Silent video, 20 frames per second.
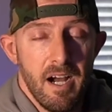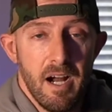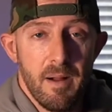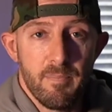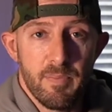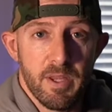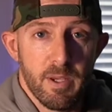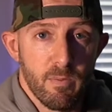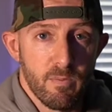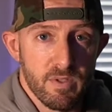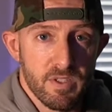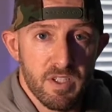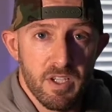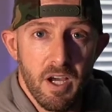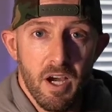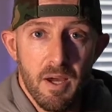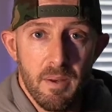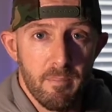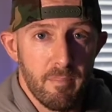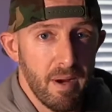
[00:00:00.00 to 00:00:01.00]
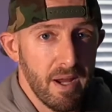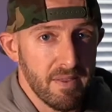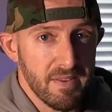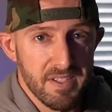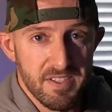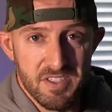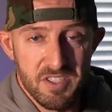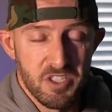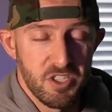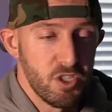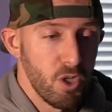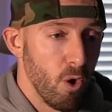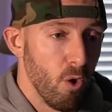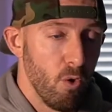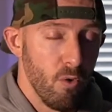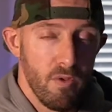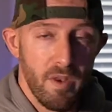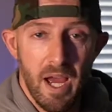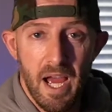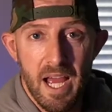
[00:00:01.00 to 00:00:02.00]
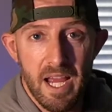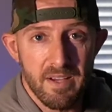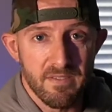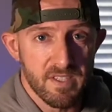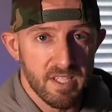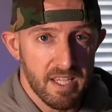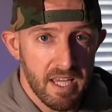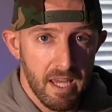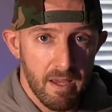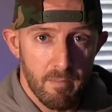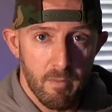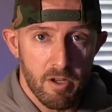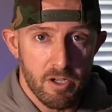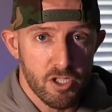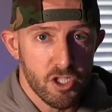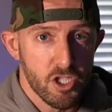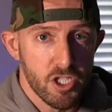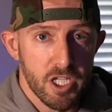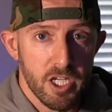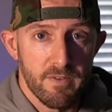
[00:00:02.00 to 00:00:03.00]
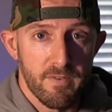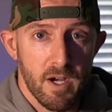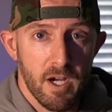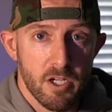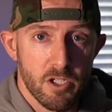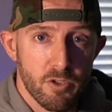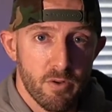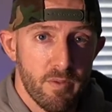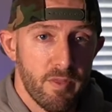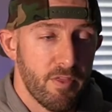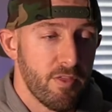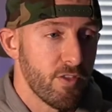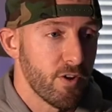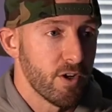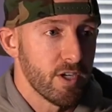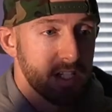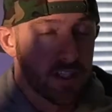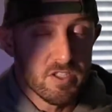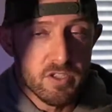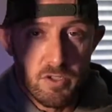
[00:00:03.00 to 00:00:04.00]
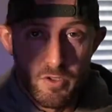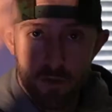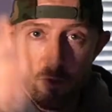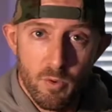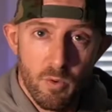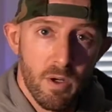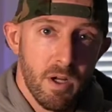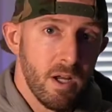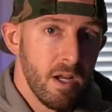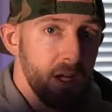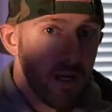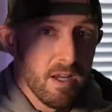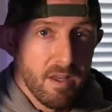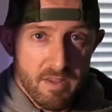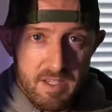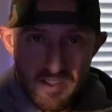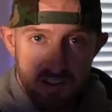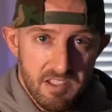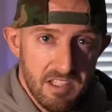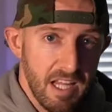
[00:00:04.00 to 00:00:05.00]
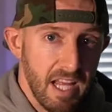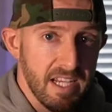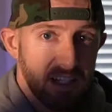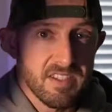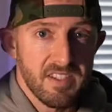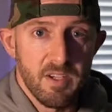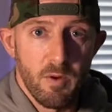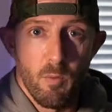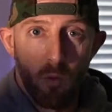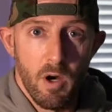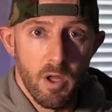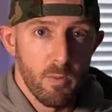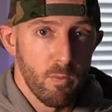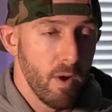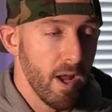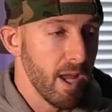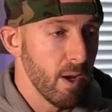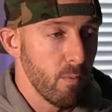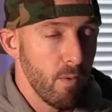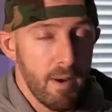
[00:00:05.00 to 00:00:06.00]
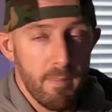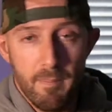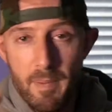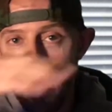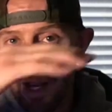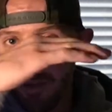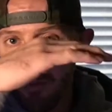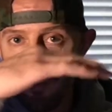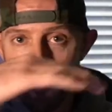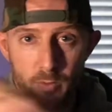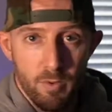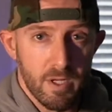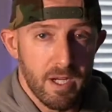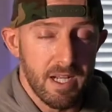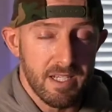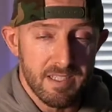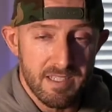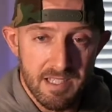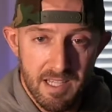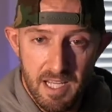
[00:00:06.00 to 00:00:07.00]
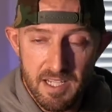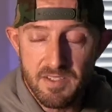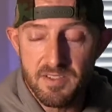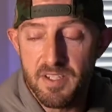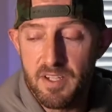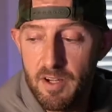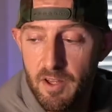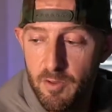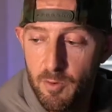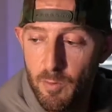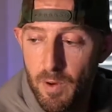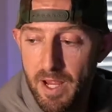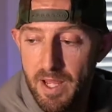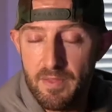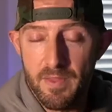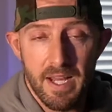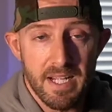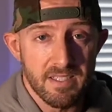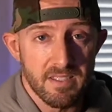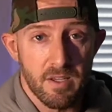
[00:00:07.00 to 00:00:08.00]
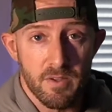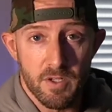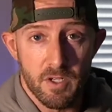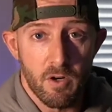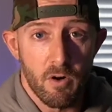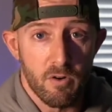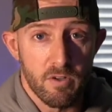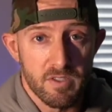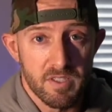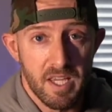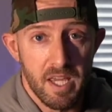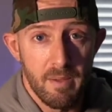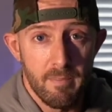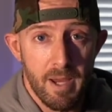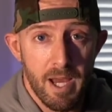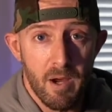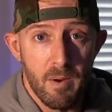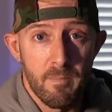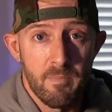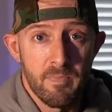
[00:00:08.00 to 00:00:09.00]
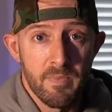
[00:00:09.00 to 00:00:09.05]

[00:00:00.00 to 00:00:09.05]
It was cut by these dull knives. It came on a sheet of 132. They sliced it one way, went back through it, got sliced another way, and that's how the cards came out.